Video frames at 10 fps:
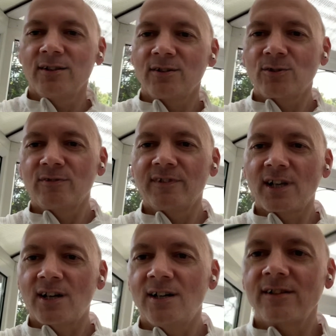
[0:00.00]
good for the
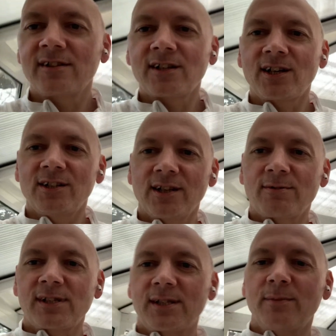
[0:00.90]
heart and the cardio
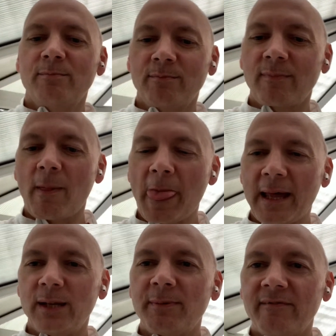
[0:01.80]
system
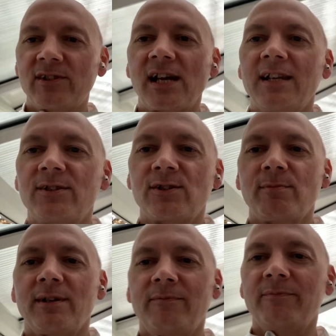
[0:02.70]
and a bit of a challenge as
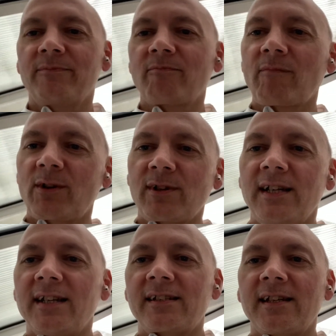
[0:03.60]
well. Okay,
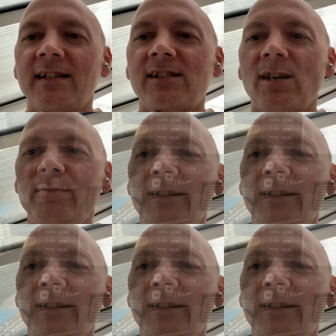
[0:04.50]
let's get this going.